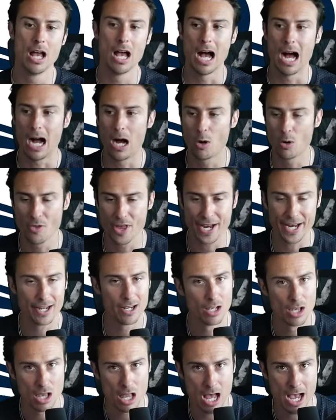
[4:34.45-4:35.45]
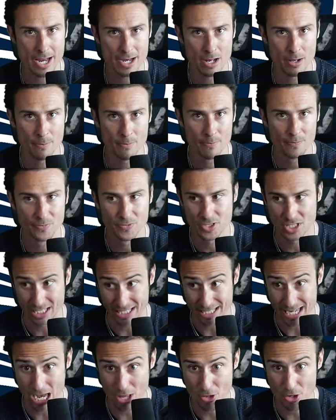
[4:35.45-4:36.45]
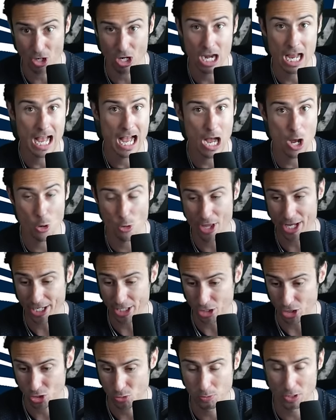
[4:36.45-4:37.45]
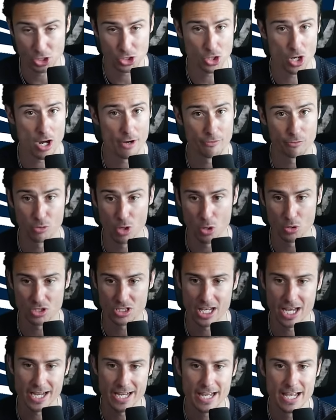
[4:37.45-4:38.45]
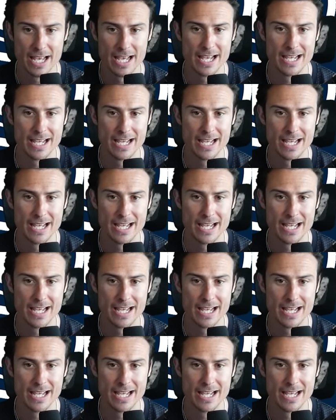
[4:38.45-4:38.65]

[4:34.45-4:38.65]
How are they going to line them together? How are they going to switch off, rotate?